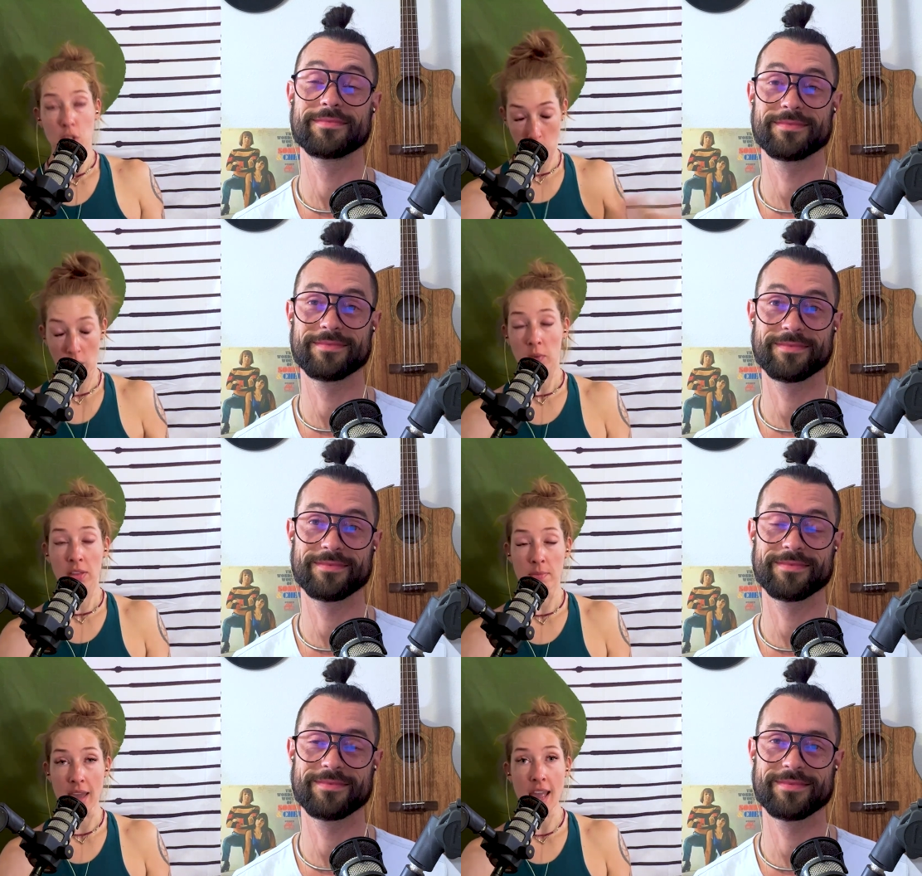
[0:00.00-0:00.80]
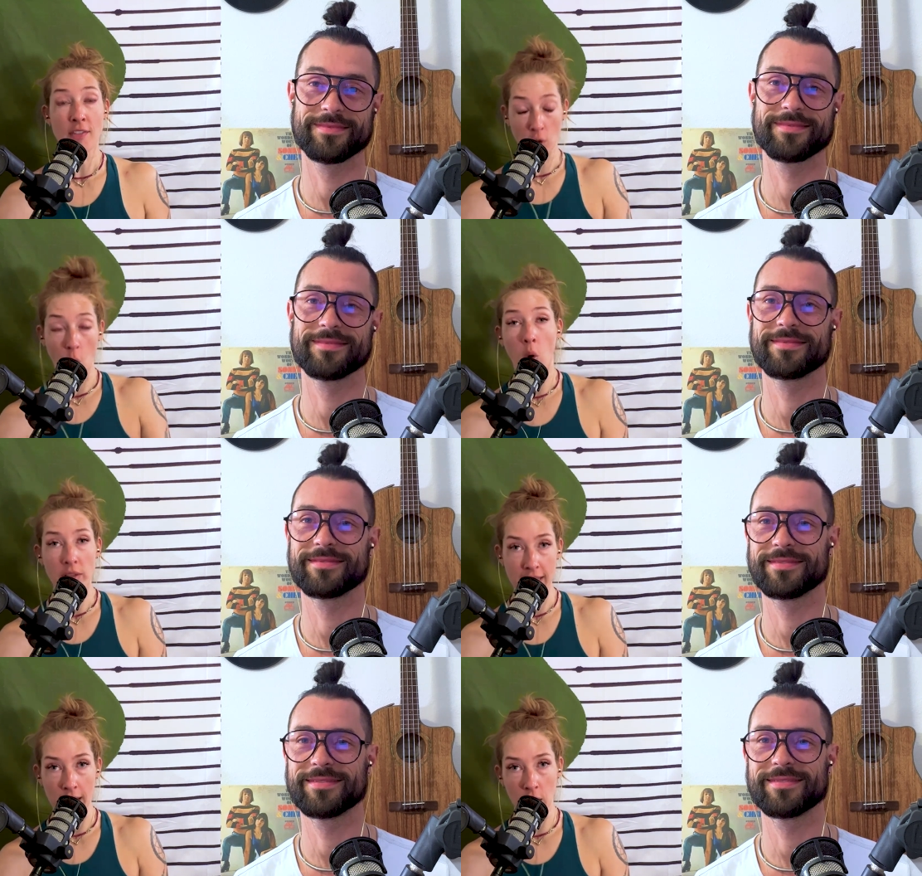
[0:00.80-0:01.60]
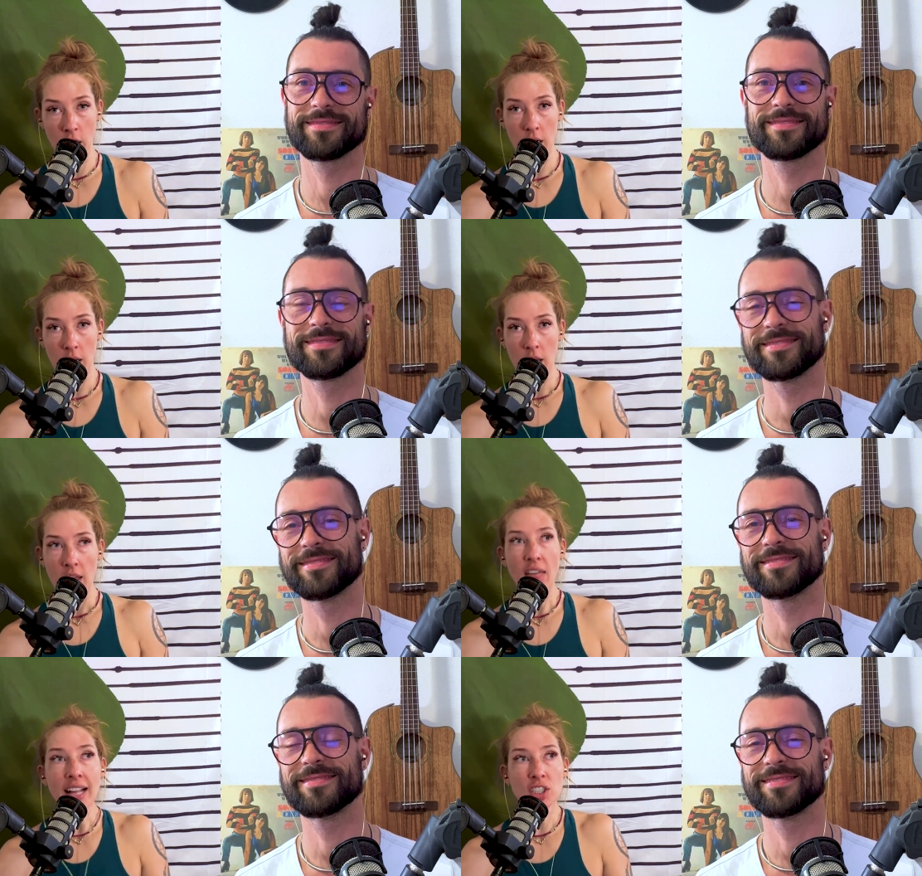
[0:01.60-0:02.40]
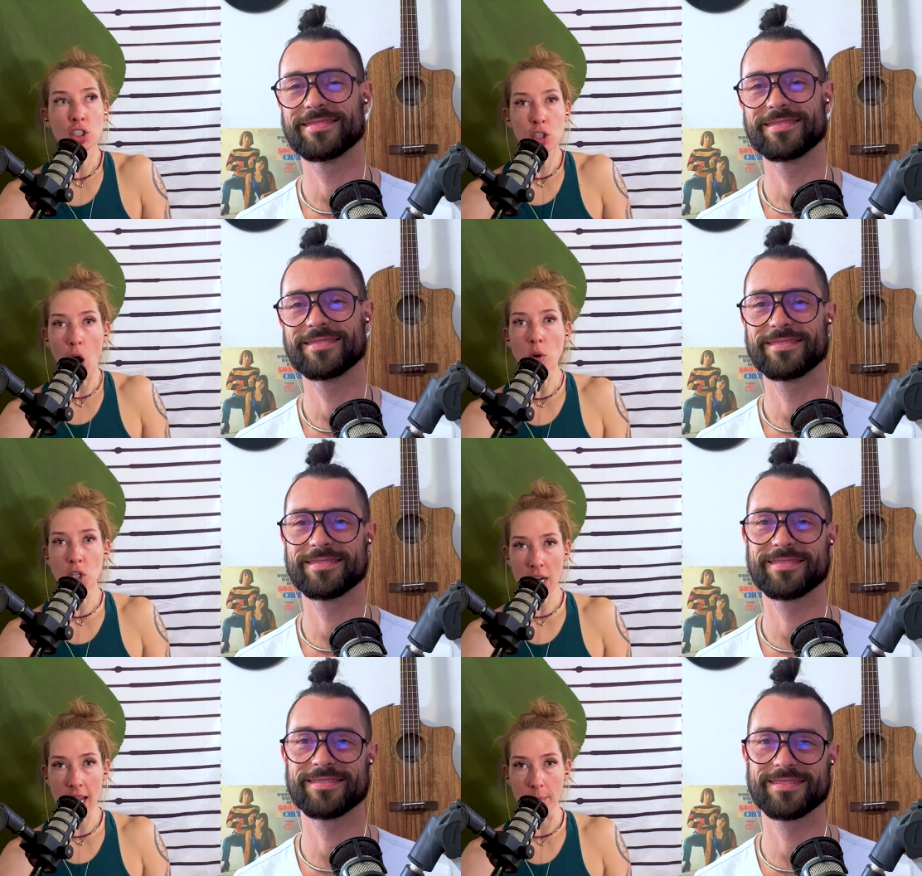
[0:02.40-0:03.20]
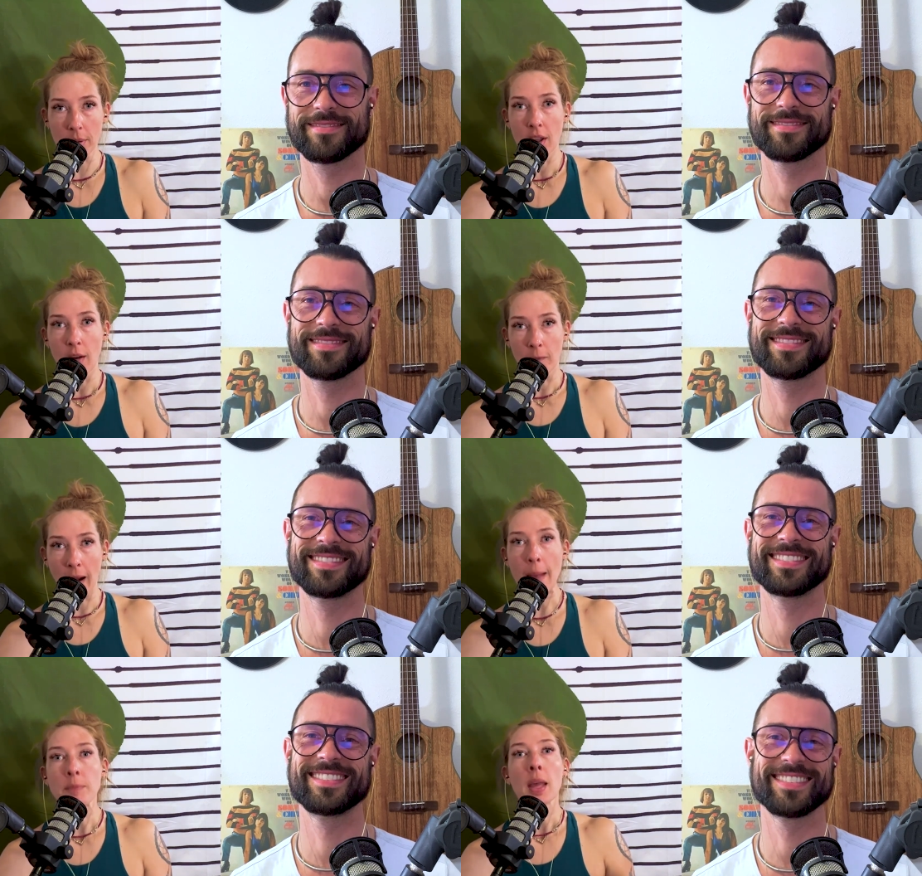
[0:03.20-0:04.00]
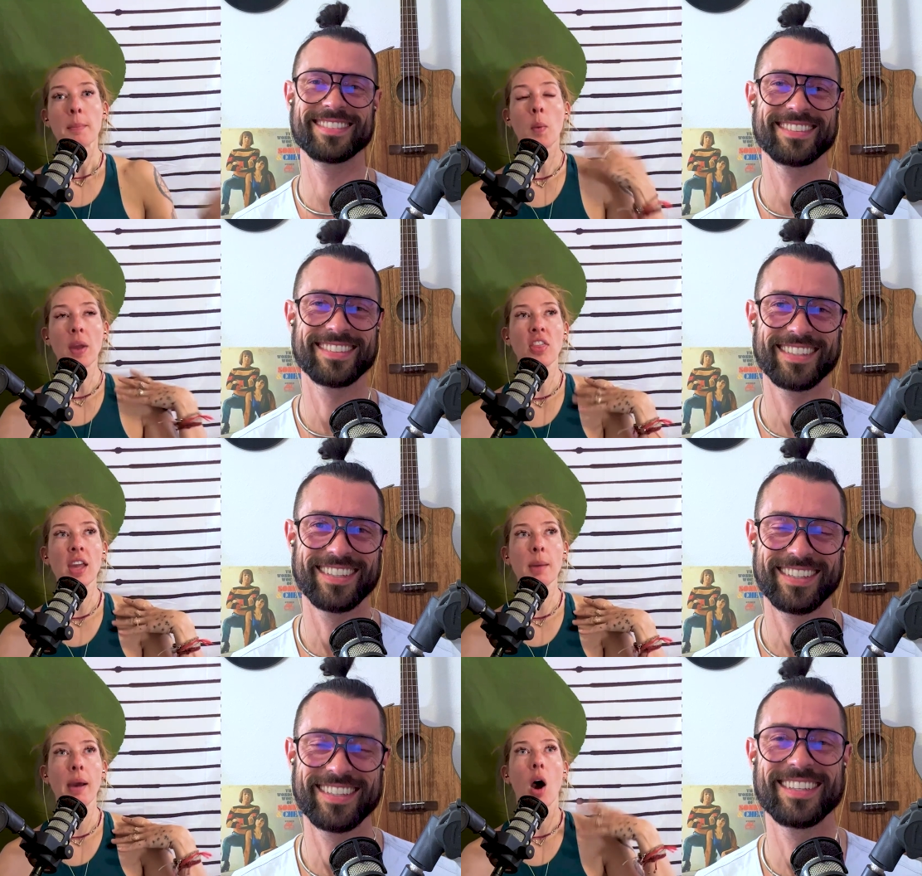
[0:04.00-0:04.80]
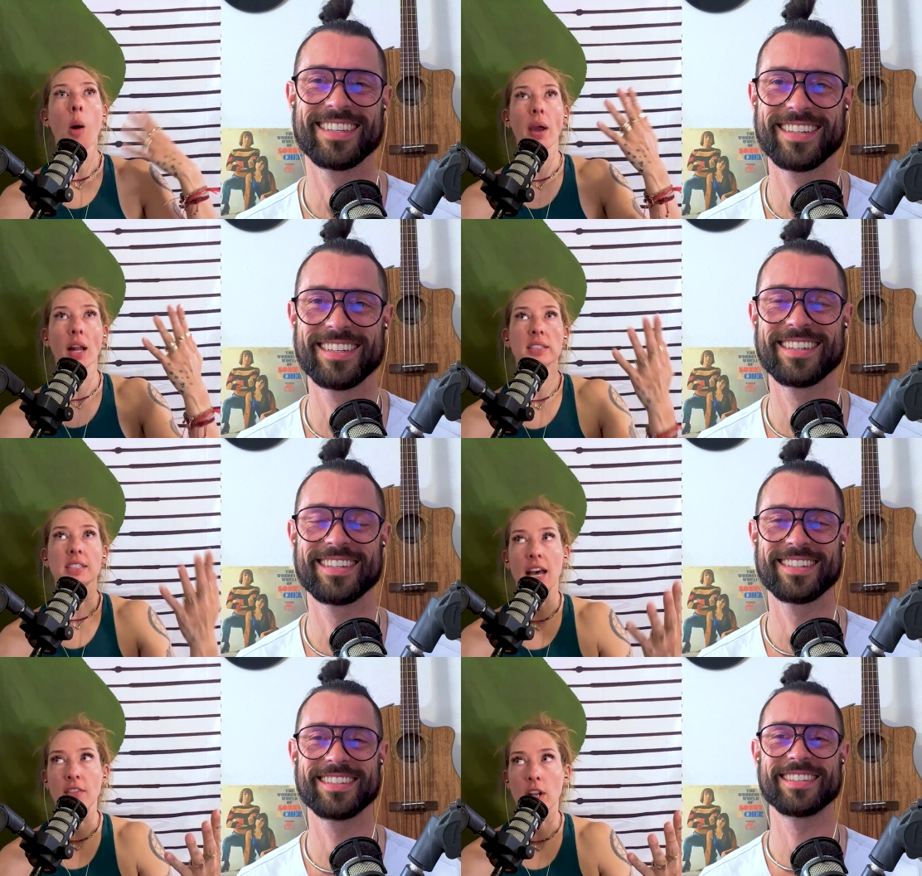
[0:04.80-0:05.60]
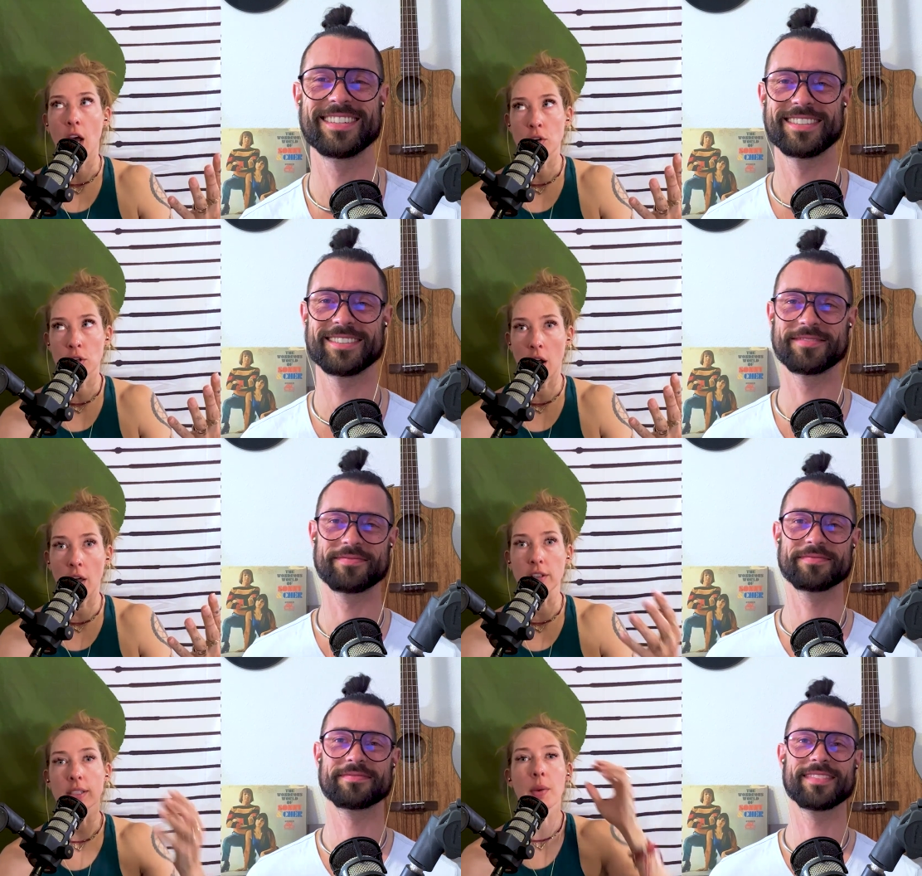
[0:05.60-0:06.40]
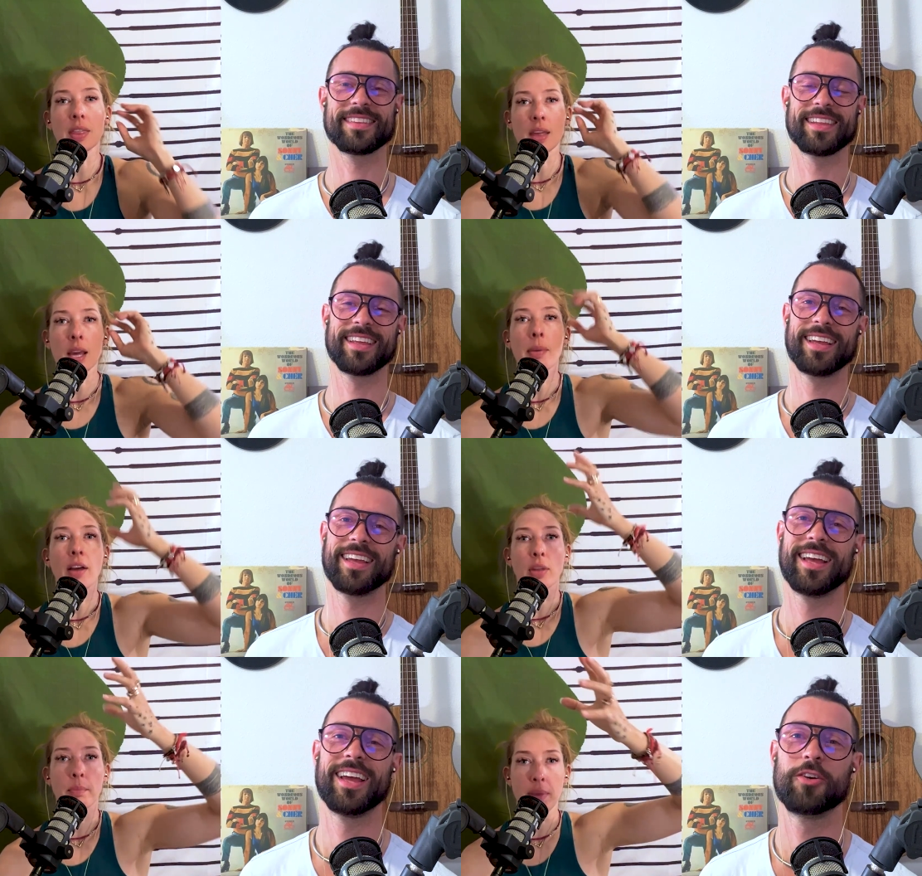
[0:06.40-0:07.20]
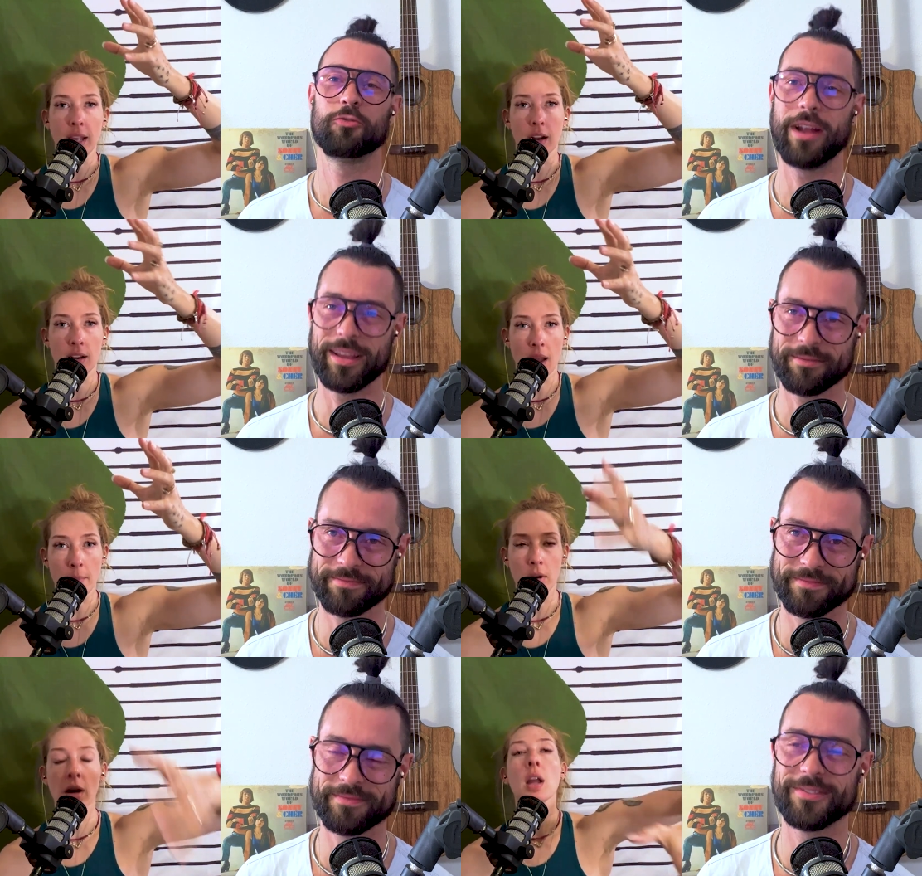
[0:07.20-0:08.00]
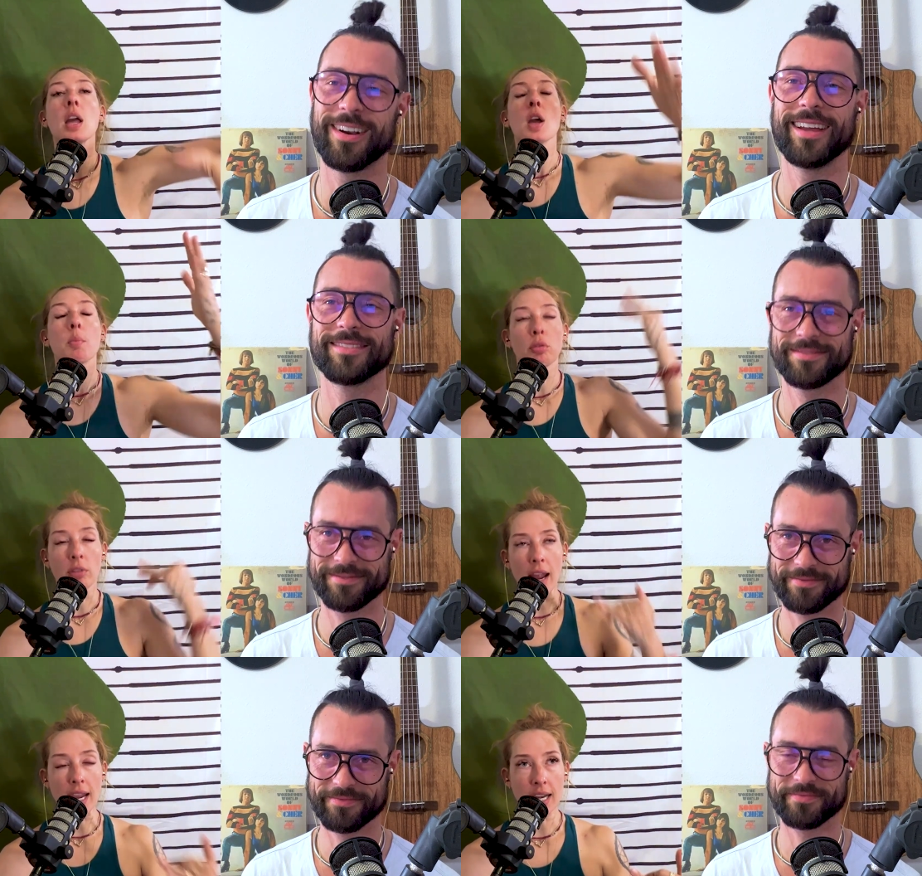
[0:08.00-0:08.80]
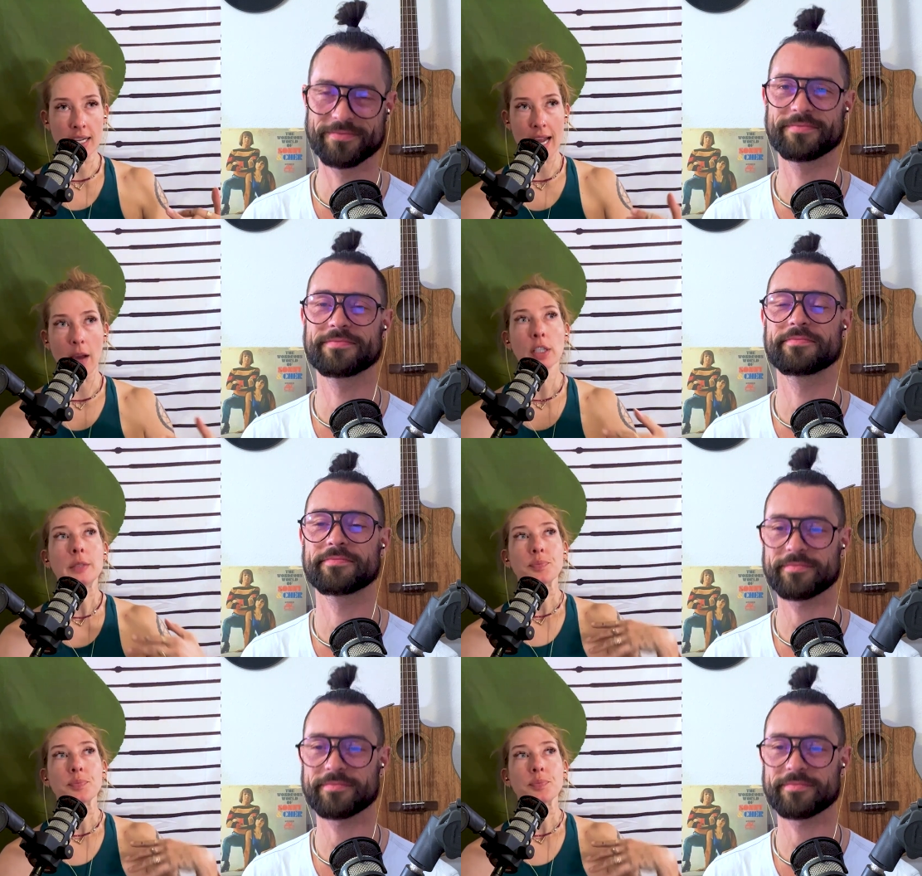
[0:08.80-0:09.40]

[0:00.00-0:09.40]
Speaker 1: to work with me for a whole year that's so cheap, right? But we think about, oh my God, it's $700. Like we think about the bigger right. number, right. breaking it down.